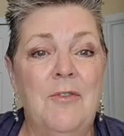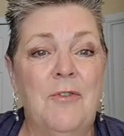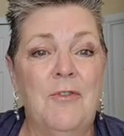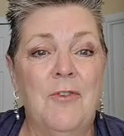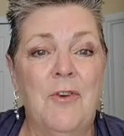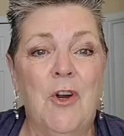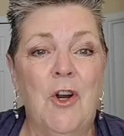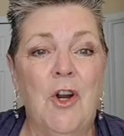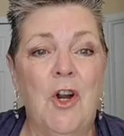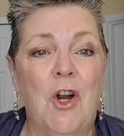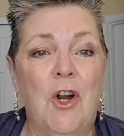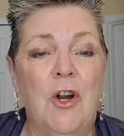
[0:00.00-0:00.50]

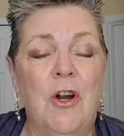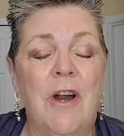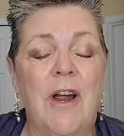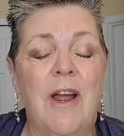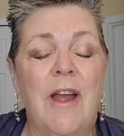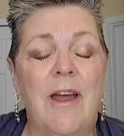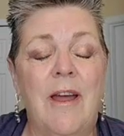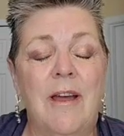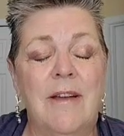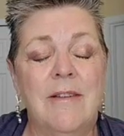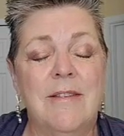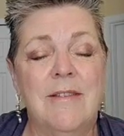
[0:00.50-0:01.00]
for her
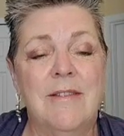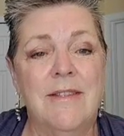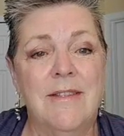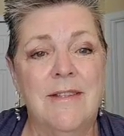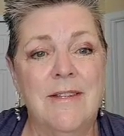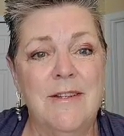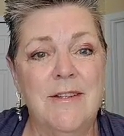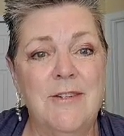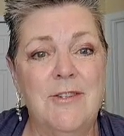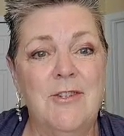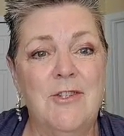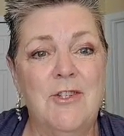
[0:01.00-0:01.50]

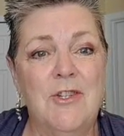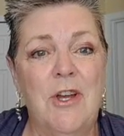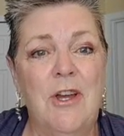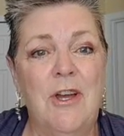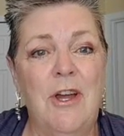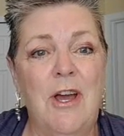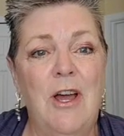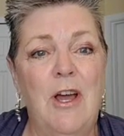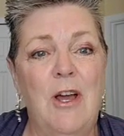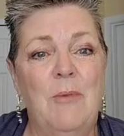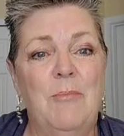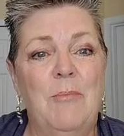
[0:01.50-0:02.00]
excellent
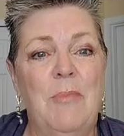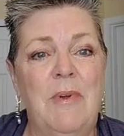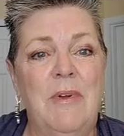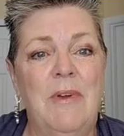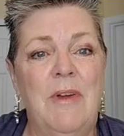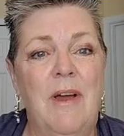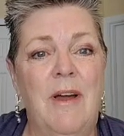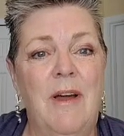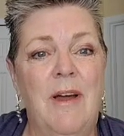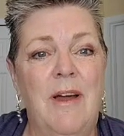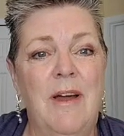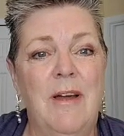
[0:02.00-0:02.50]
job
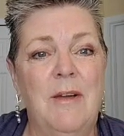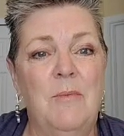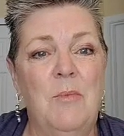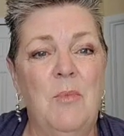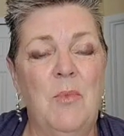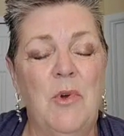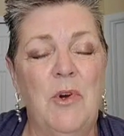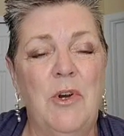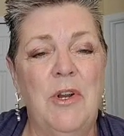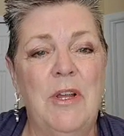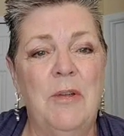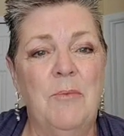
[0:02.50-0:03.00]
on
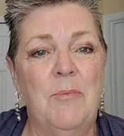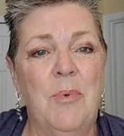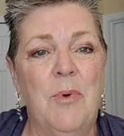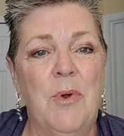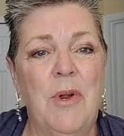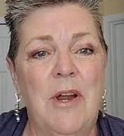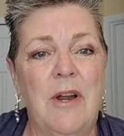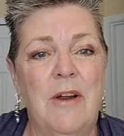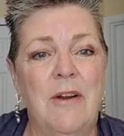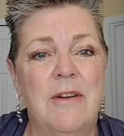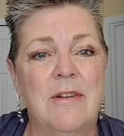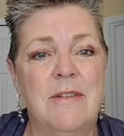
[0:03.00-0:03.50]
morning
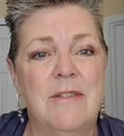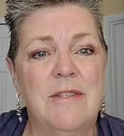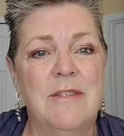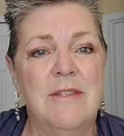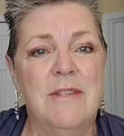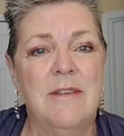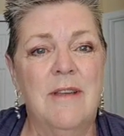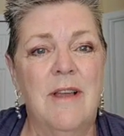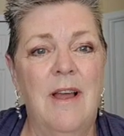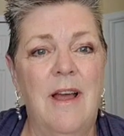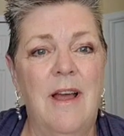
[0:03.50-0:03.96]
prayers.